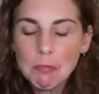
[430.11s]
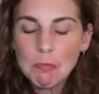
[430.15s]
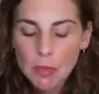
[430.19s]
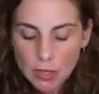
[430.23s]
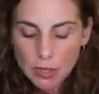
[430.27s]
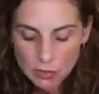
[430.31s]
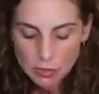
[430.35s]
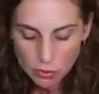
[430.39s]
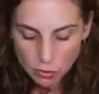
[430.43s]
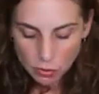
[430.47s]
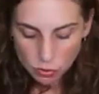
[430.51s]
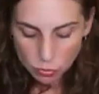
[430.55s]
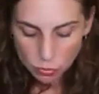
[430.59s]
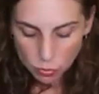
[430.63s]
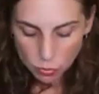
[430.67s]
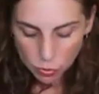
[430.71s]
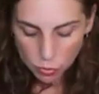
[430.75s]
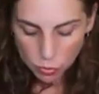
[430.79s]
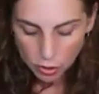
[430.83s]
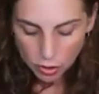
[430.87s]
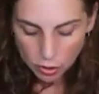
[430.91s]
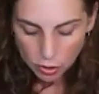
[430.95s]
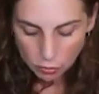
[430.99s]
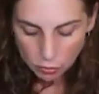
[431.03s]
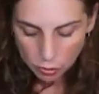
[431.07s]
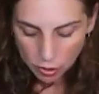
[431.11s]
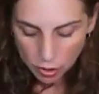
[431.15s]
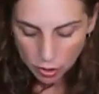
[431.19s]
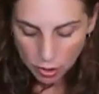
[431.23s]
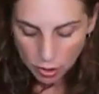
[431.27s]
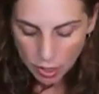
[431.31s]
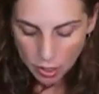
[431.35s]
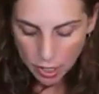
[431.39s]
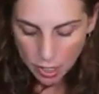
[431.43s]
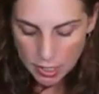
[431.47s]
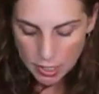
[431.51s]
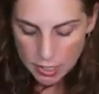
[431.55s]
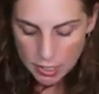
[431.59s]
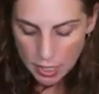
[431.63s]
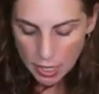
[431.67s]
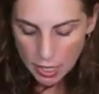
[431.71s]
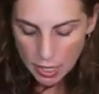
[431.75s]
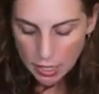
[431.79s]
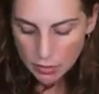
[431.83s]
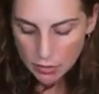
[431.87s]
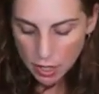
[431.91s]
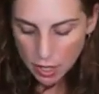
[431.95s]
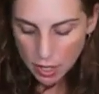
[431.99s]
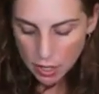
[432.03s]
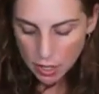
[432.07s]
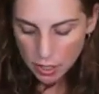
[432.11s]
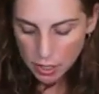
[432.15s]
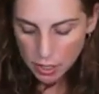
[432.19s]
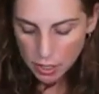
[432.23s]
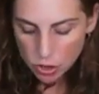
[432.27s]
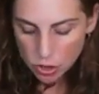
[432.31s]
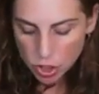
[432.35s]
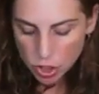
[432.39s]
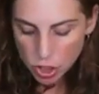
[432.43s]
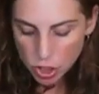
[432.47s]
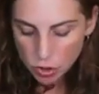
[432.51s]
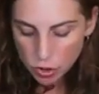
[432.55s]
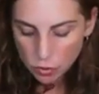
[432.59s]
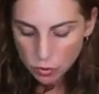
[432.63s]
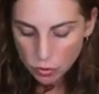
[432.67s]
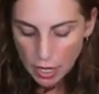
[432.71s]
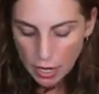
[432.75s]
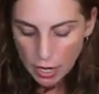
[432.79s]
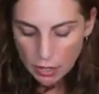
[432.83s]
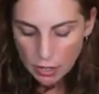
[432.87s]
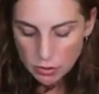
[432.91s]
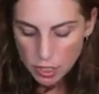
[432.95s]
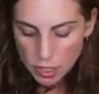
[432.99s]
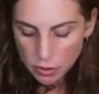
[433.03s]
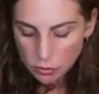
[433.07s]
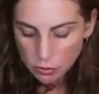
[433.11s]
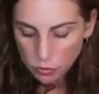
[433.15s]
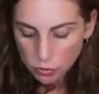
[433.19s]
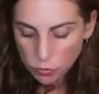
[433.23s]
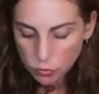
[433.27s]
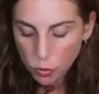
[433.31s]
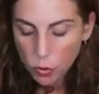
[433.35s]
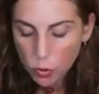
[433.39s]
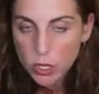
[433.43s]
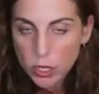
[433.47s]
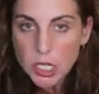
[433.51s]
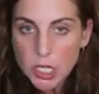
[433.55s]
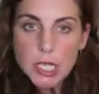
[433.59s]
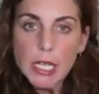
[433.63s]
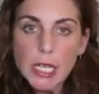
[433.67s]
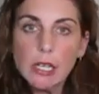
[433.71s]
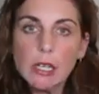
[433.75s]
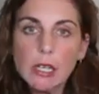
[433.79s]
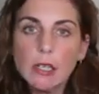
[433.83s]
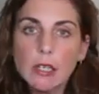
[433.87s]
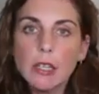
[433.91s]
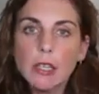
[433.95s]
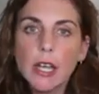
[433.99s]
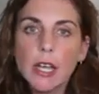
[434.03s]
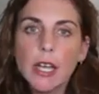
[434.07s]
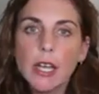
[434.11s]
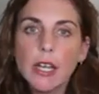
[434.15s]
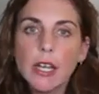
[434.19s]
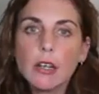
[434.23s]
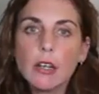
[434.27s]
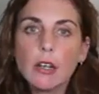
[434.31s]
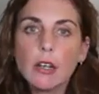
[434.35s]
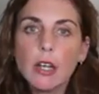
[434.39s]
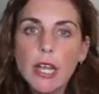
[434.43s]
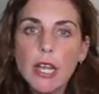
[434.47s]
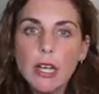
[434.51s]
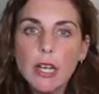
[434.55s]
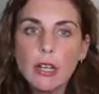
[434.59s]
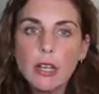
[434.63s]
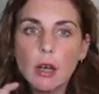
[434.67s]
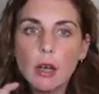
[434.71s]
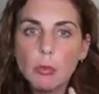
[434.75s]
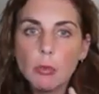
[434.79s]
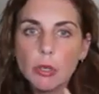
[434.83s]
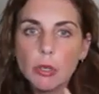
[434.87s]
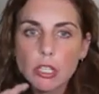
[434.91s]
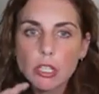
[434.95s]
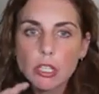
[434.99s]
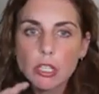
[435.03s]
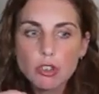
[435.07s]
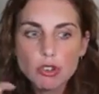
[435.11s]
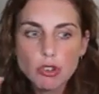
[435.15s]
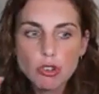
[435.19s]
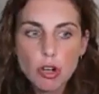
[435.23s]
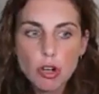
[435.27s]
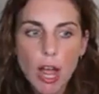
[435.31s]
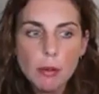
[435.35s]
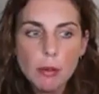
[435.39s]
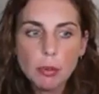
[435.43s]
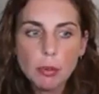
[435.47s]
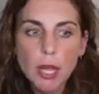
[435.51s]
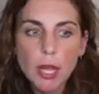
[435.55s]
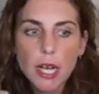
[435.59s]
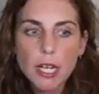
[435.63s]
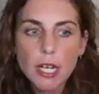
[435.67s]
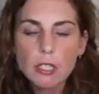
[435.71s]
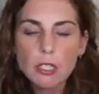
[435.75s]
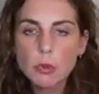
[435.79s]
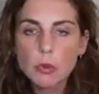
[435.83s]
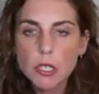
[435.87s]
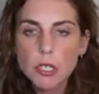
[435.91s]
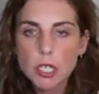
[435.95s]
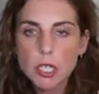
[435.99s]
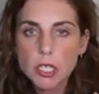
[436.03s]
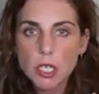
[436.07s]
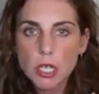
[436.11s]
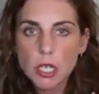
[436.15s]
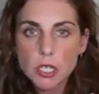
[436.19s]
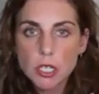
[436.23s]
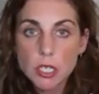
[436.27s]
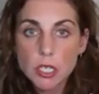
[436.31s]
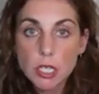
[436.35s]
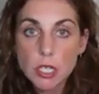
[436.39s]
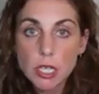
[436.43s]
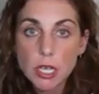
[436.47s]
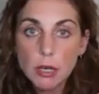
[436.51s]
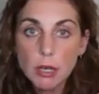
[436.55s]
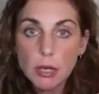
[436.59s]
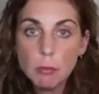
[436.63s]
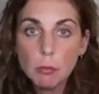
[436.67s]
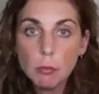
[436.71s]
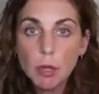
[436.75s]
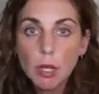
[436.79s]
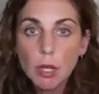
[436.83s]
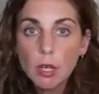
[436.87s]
So it's really, really nice. And then in 2014, they hit up with the Triplex, which is our Slim,